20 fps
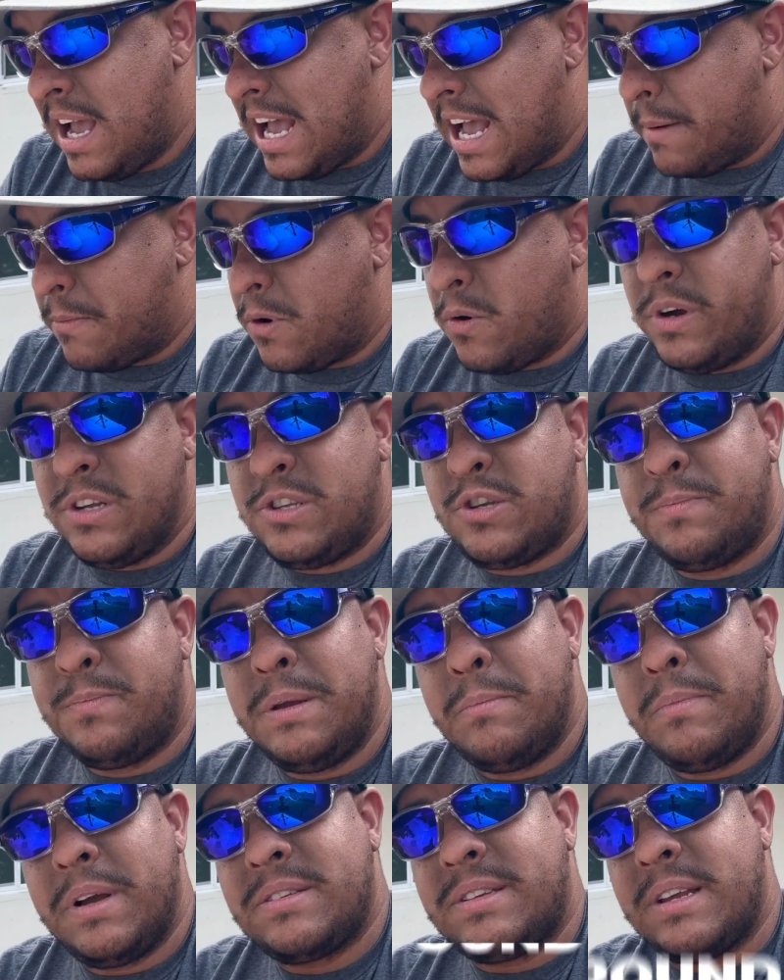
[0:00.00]
I'm going to
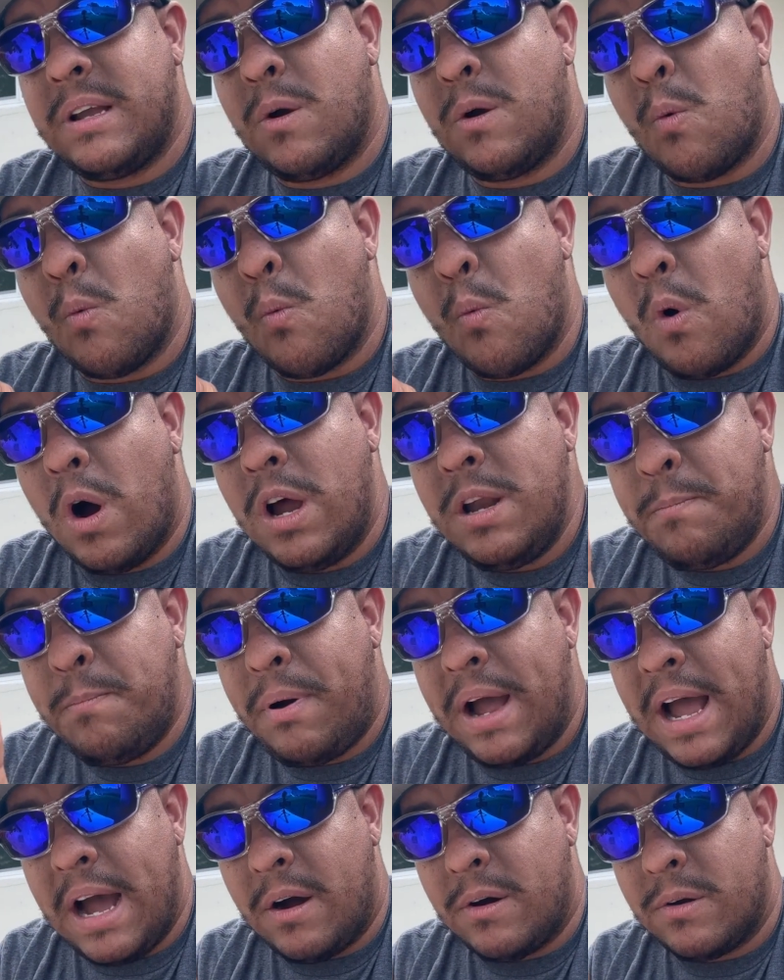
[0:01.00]
be mixing 1
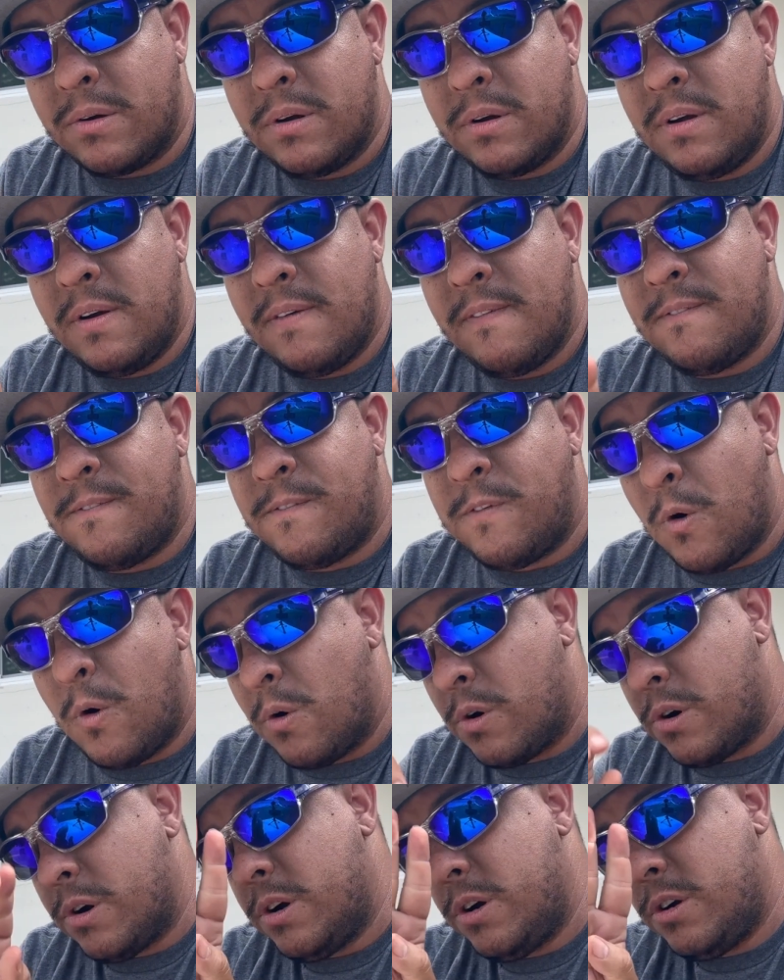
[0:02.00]
pound
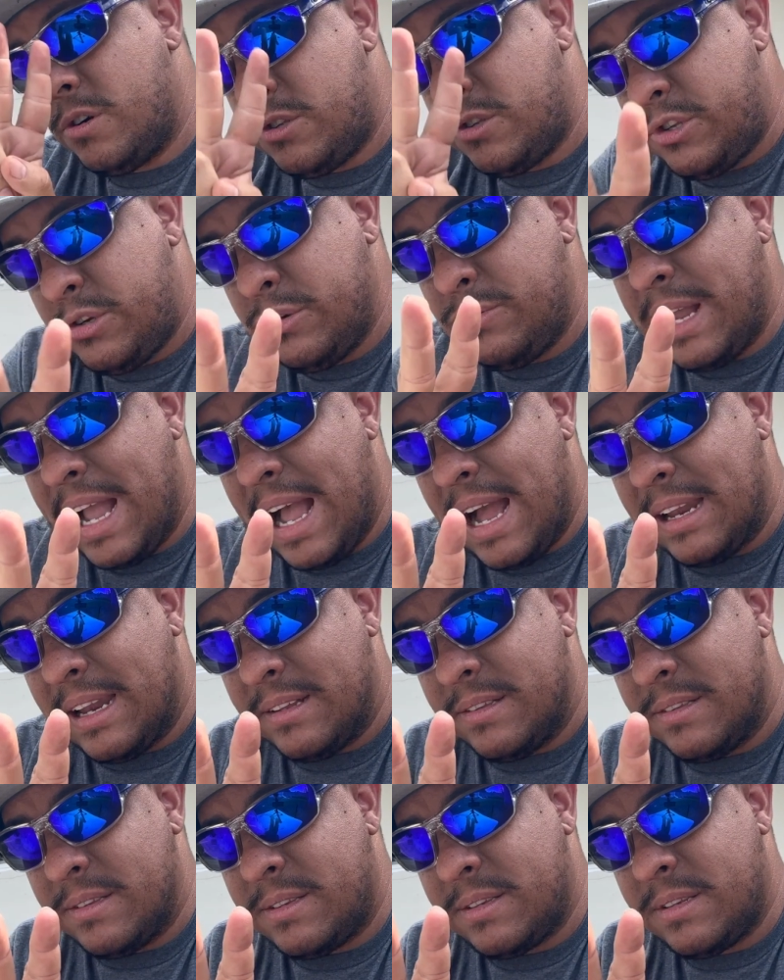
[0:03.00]
for 2
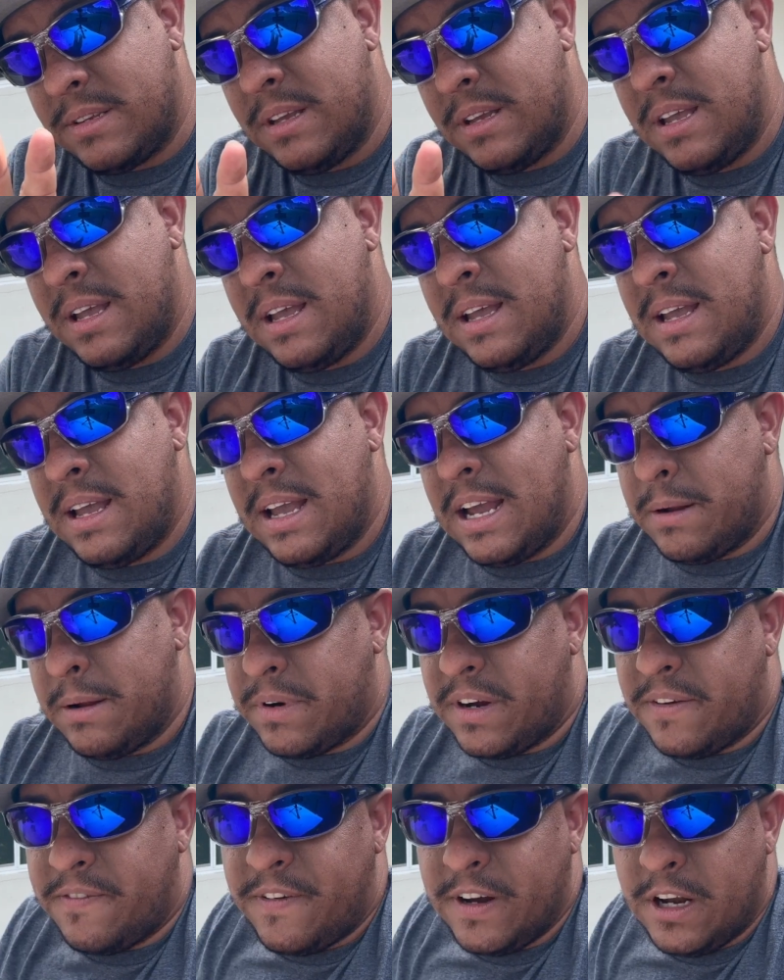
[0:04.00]
gallons. And I'm
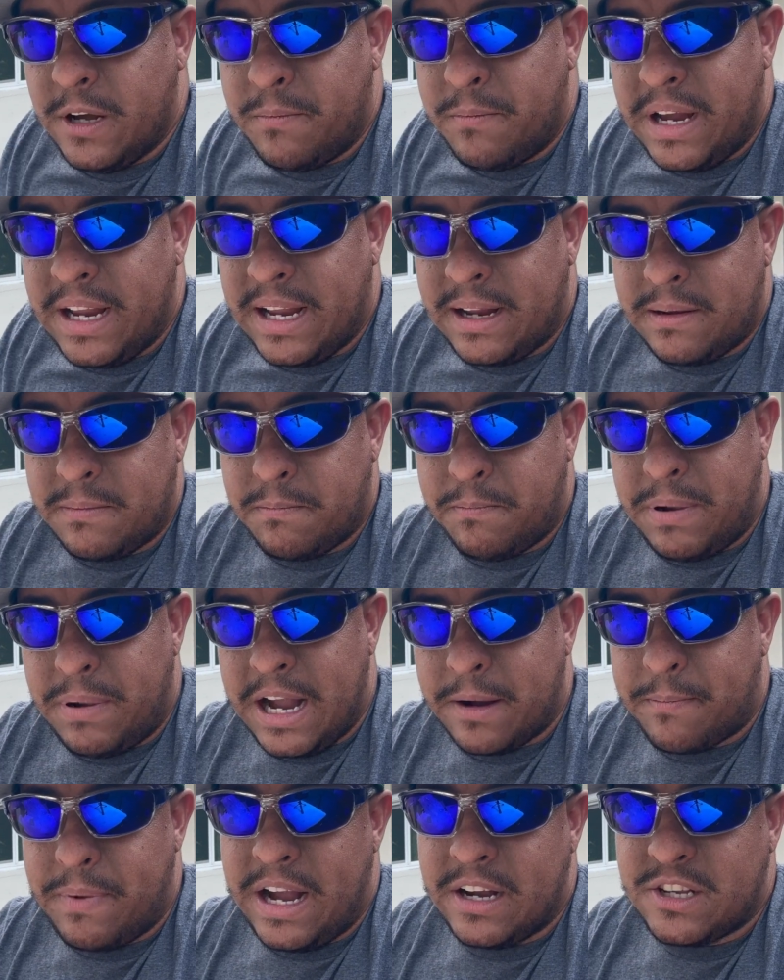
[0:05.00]
going to fill up my
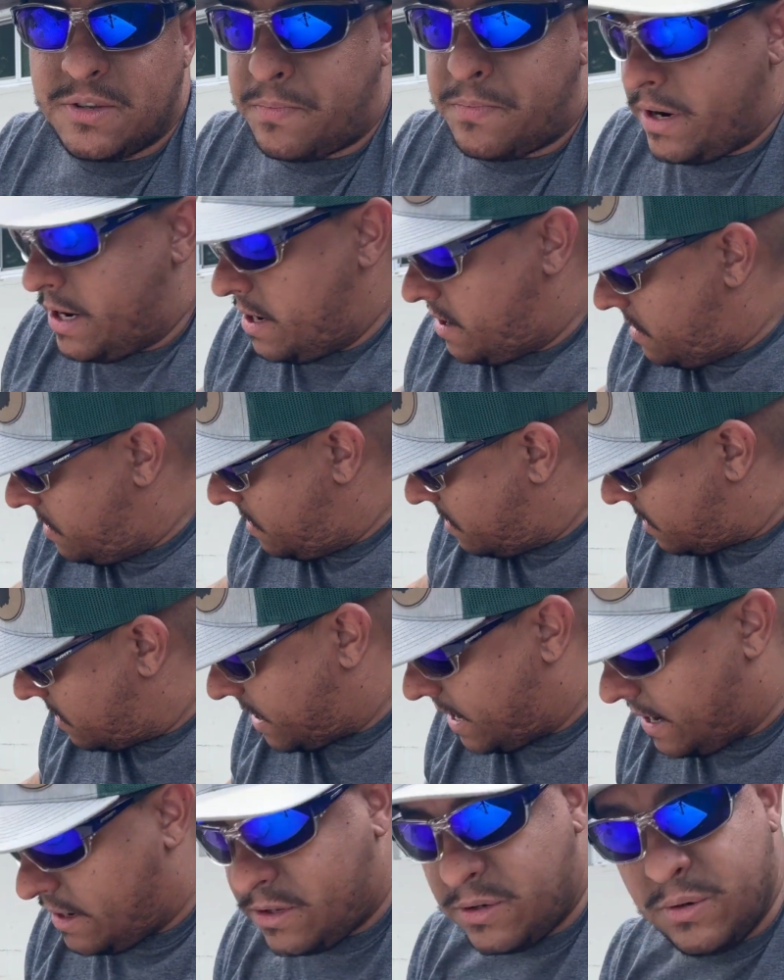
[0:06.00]
backpack sprayer,
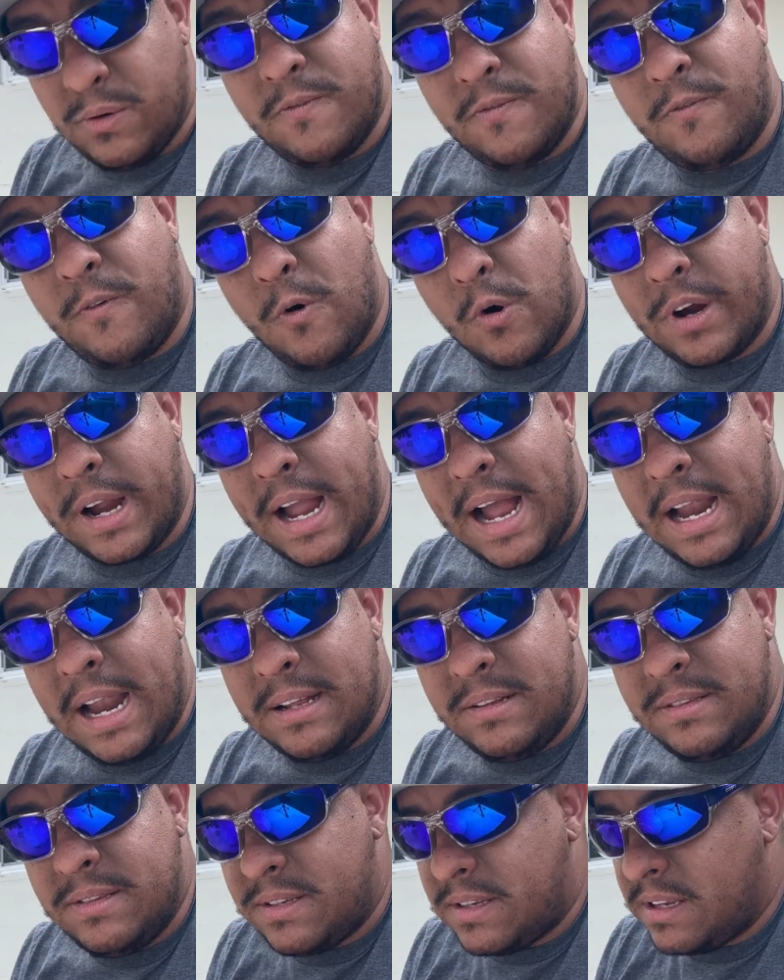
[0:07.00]
okay, to 4
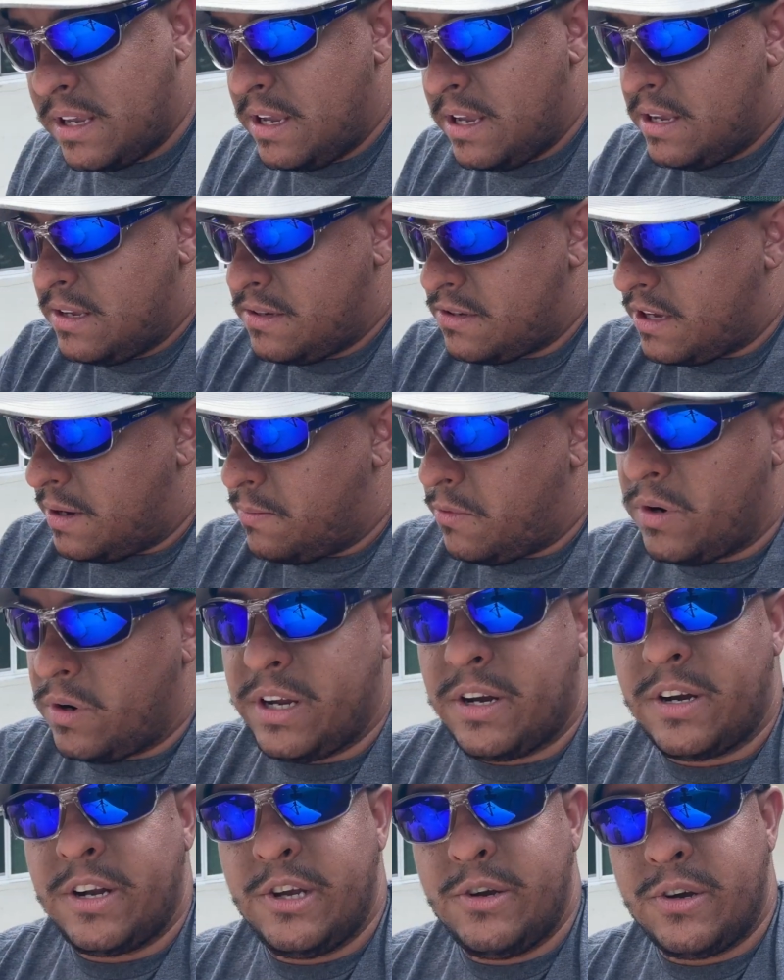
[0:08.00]
gallons. So I'm only
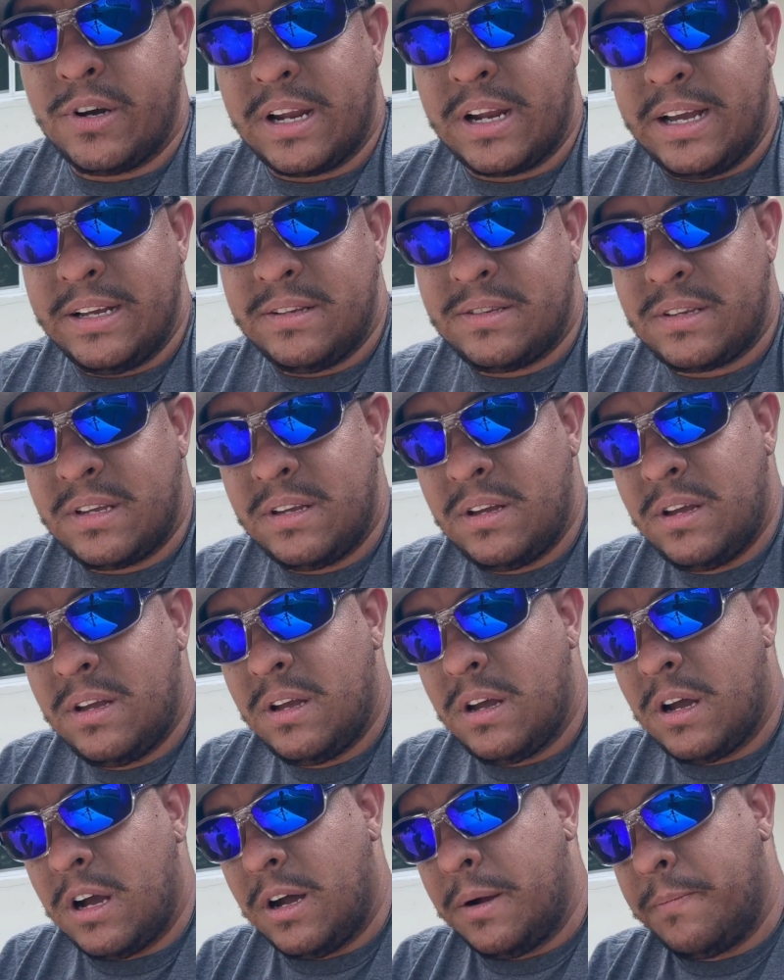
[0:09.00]
going to utilize
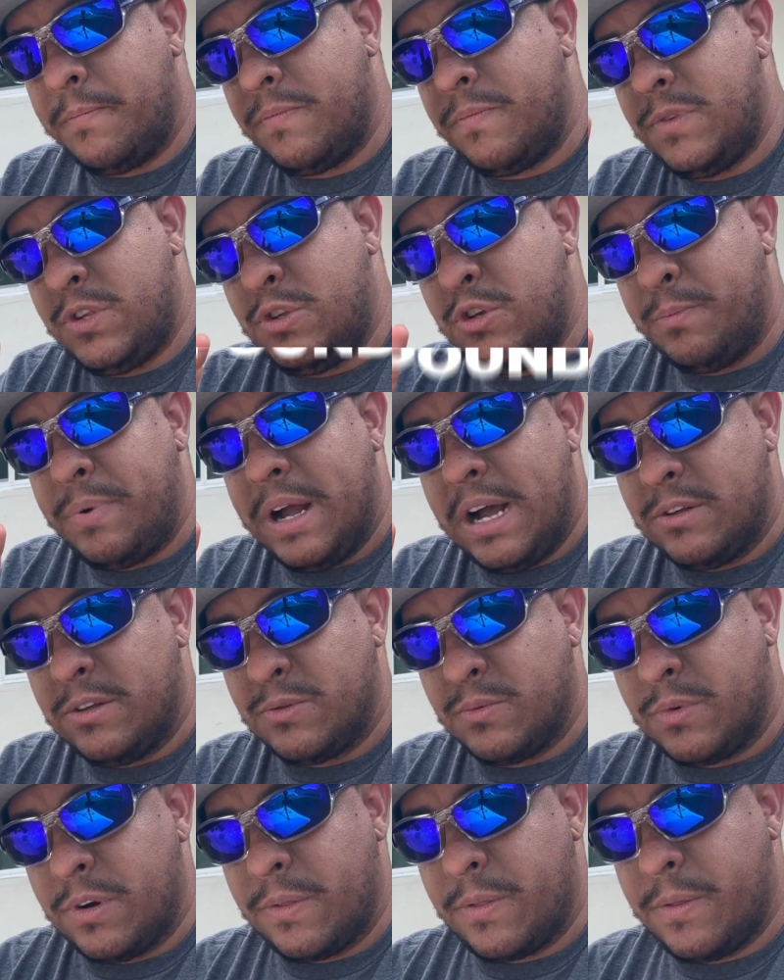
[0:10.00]
2
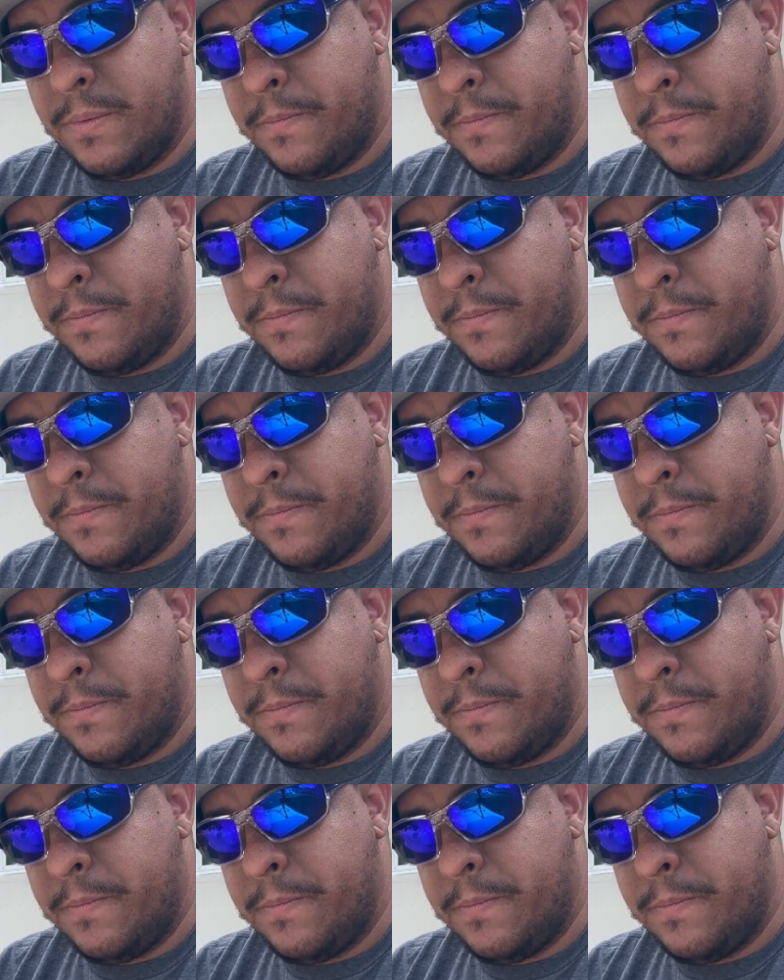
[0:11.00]
pounds worth.